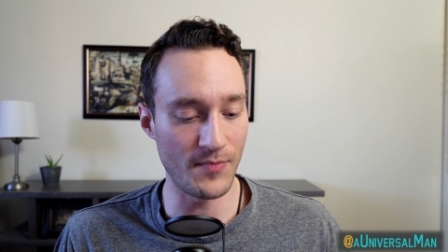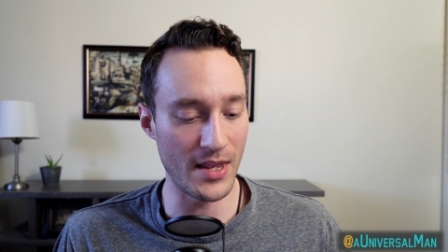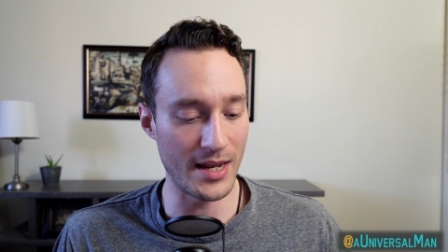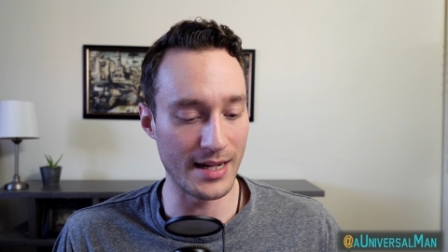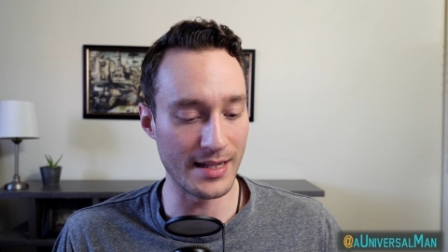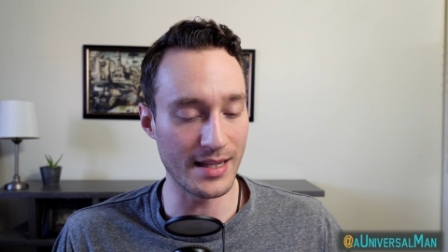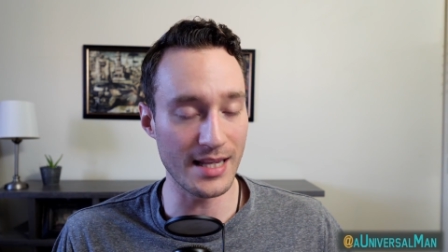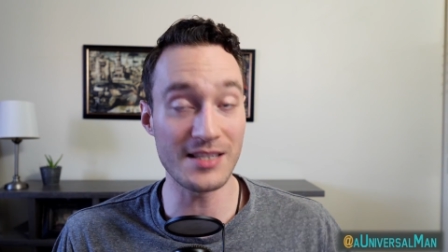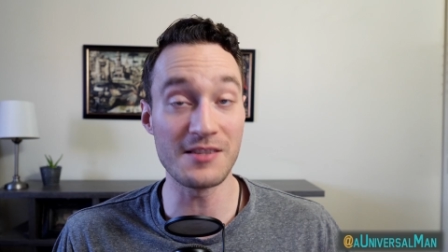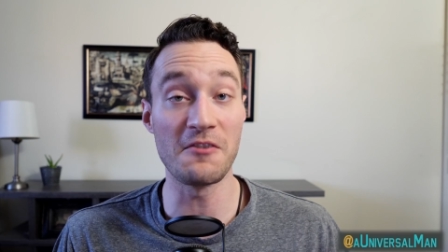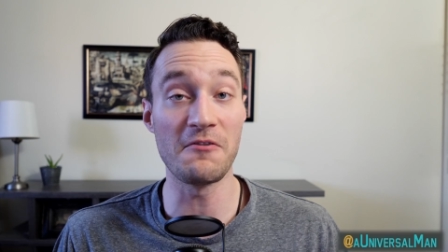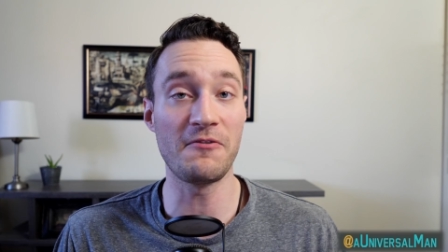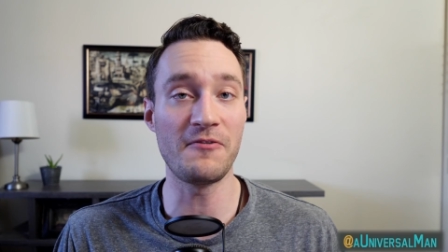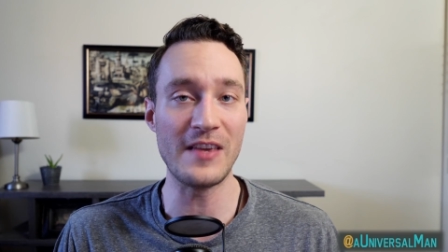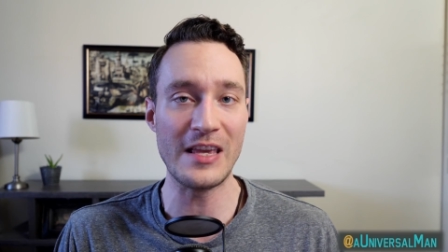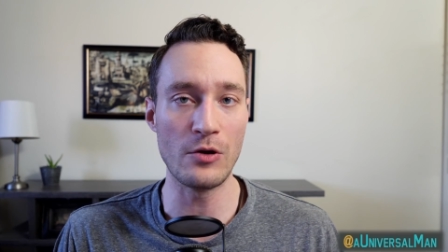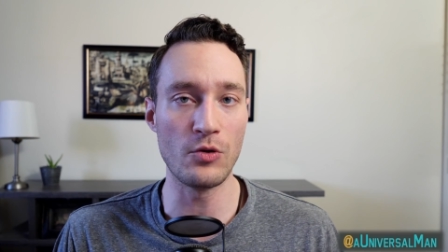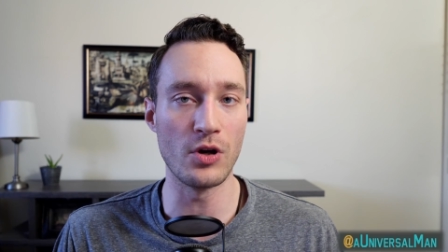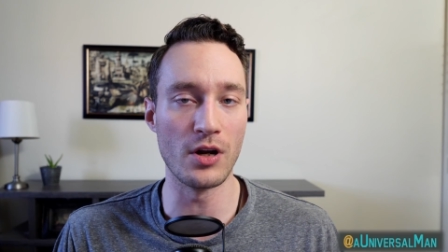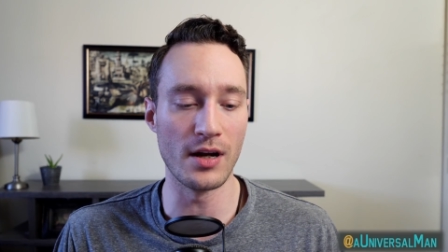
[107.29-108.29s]
and it doesn't
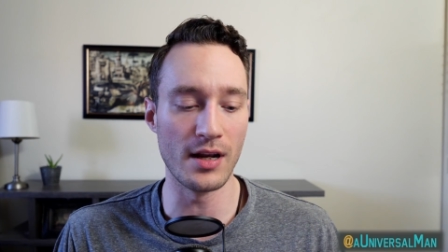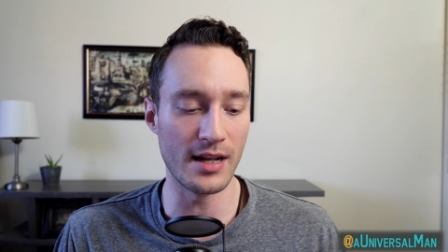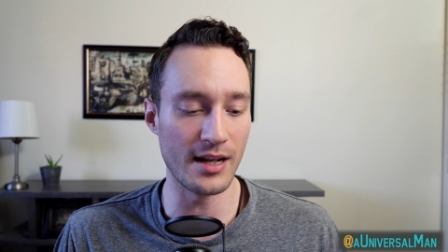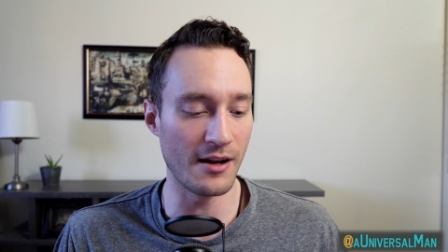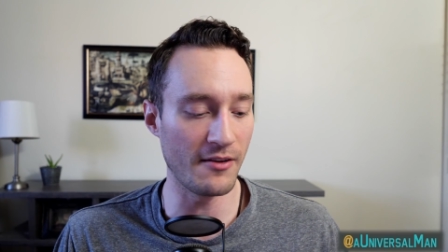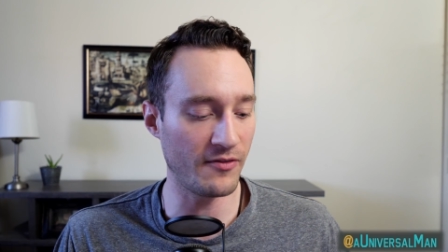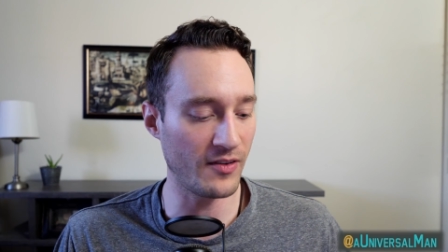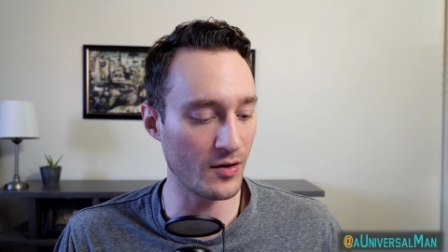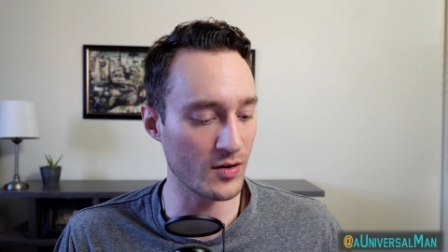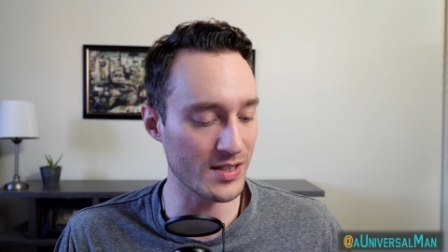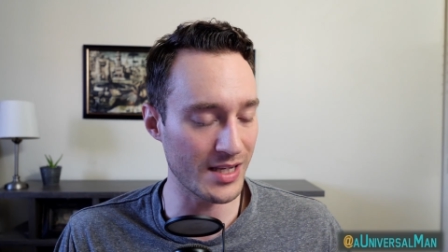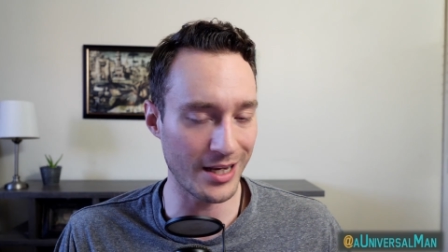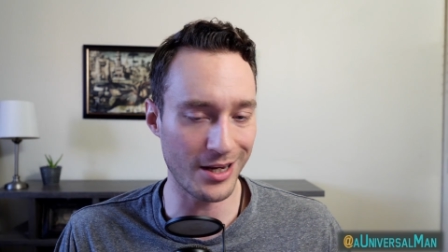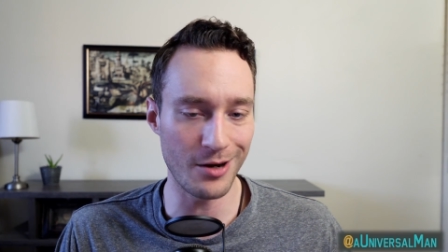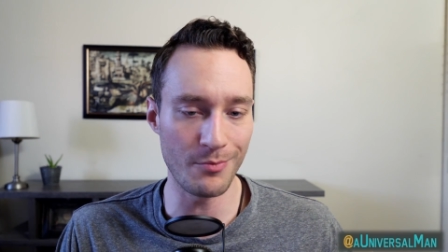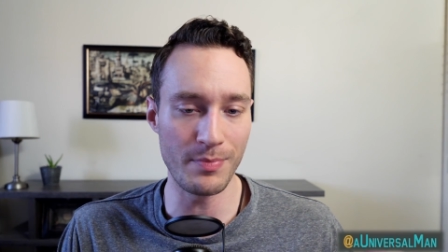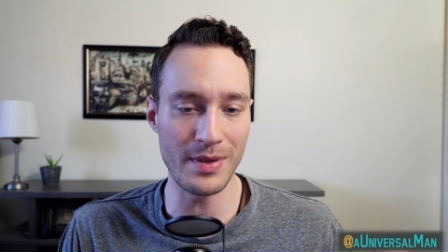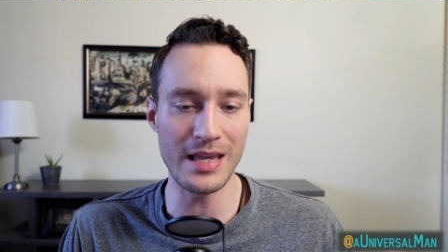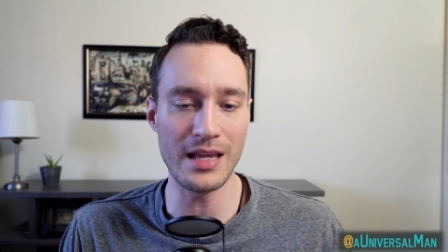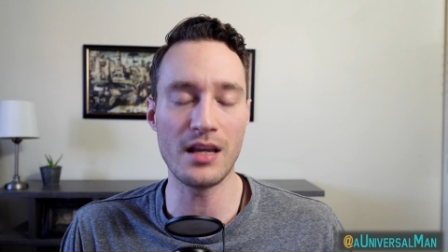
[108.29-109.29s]
feel good and it feels like
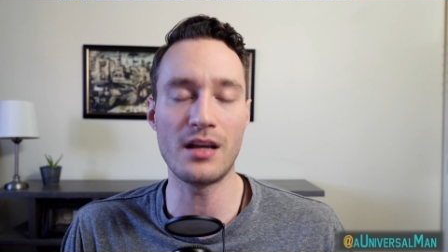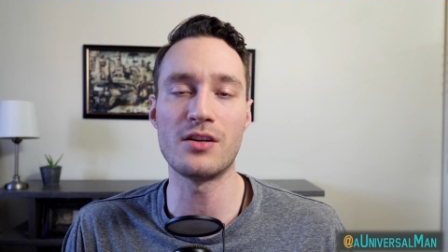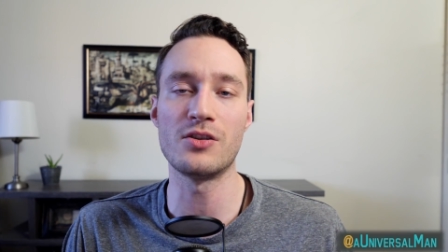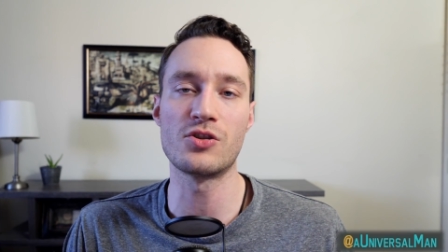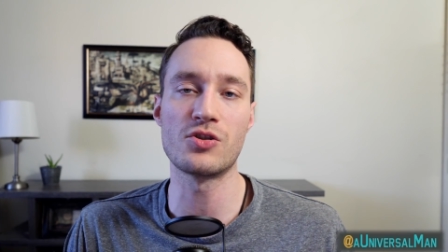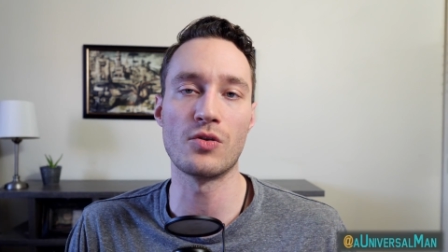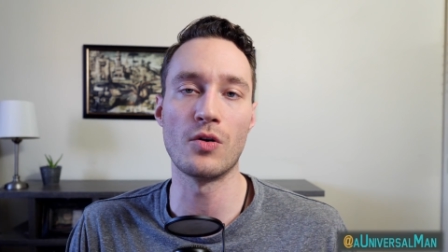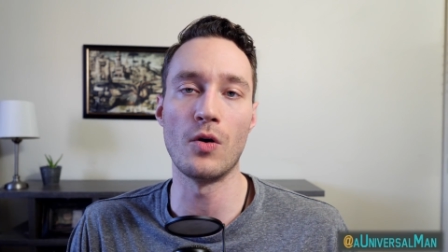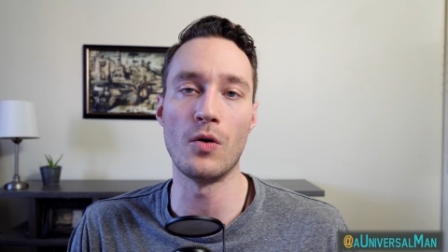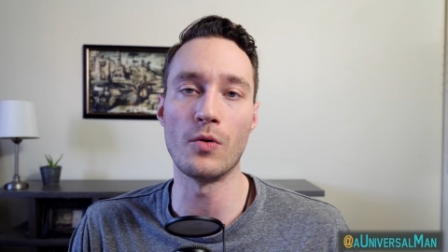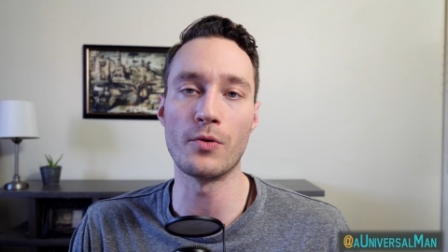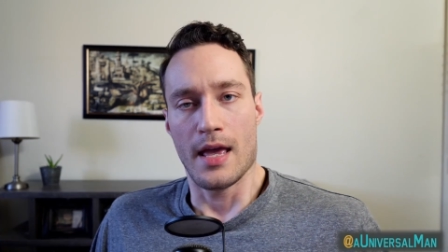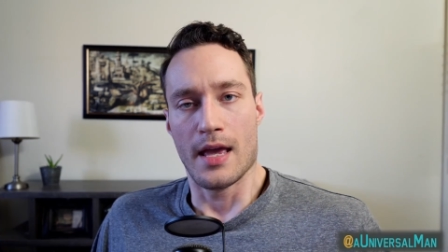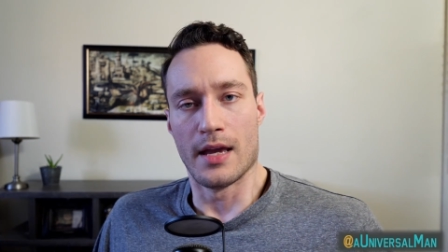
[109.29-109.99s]
you're being controlled.